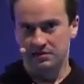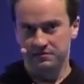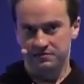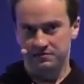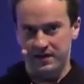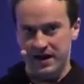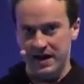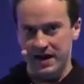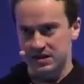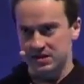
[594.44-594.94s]
In
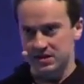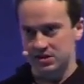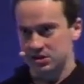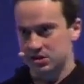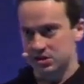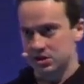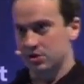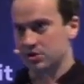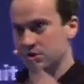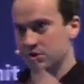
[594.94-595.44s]
fact,
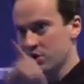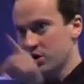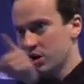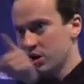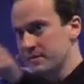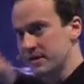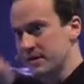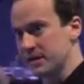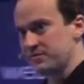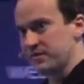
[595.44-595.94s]
the
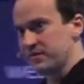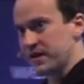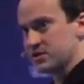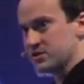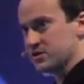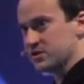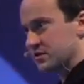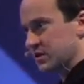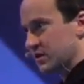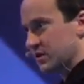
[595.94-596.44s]
car
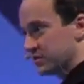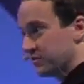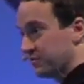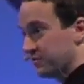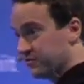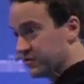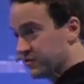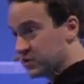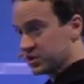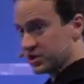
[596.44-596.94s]
manufacturers that are the
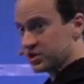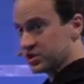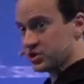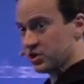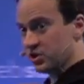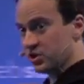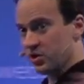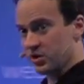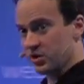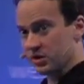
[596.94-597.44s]
furthest
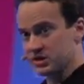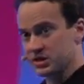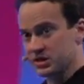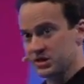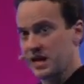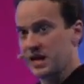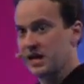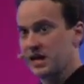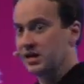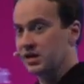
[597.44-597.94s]
along
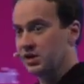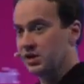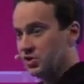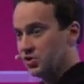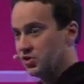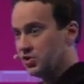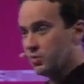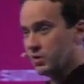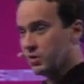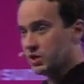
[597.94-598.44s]
today,
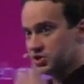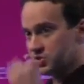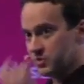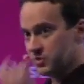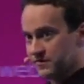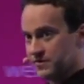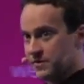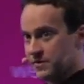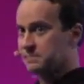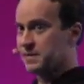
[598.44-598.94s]
the ones who
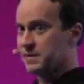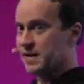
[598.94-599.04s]
have the